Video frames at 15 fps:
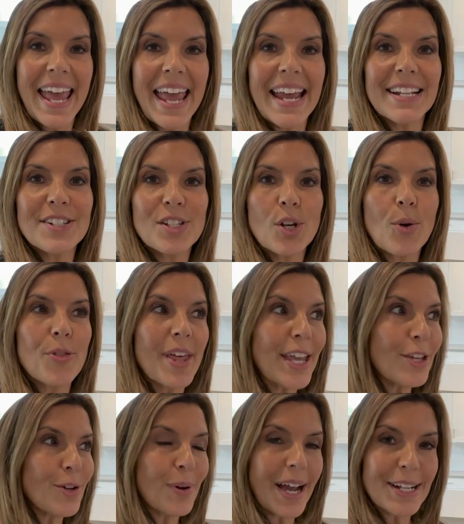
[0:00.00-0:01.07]
And so
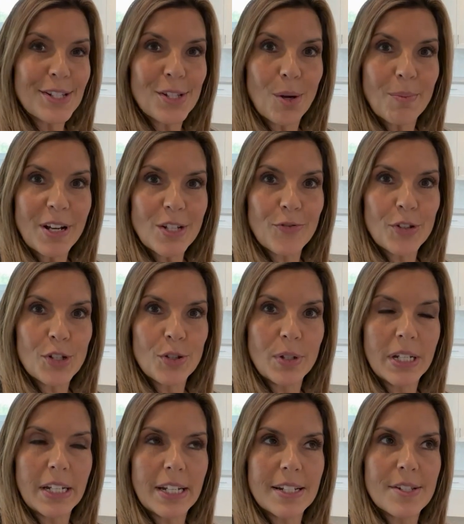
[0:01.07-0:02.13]
thank you guys so much for
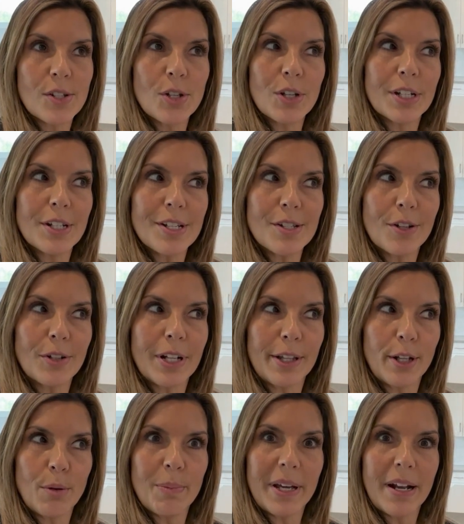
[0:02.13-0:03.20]
tuning in, so you can just learn a
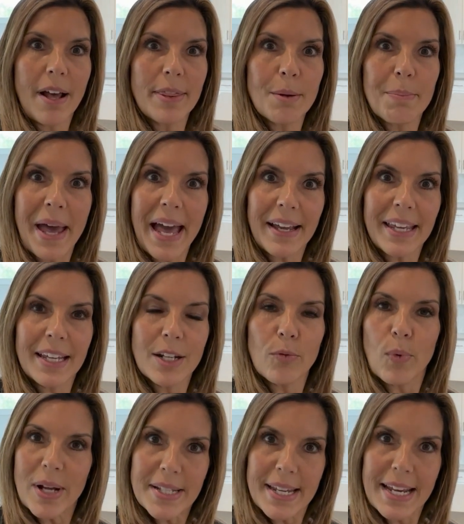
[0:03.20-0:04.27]
little bit on the back end
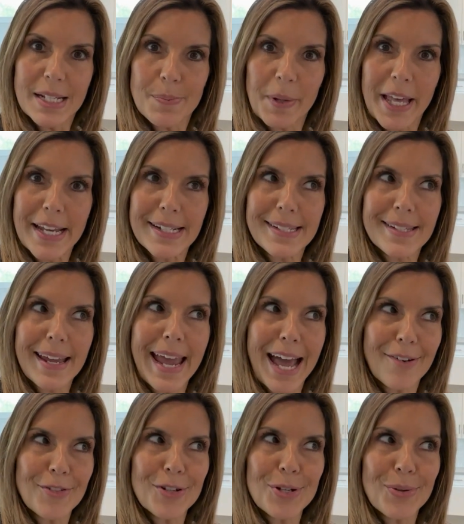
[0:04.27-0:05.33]
of what takes place
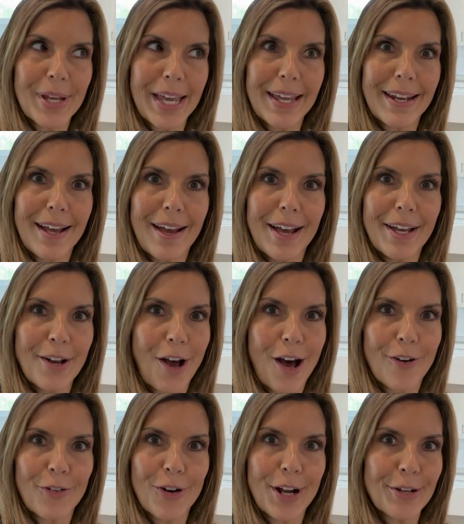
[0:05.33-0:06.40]
after you get an
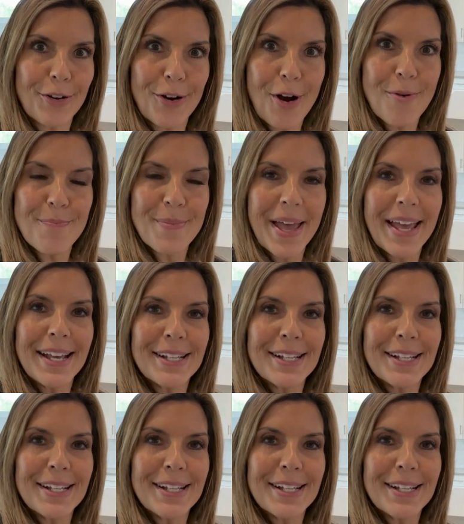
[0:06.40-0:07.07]
offer on your home.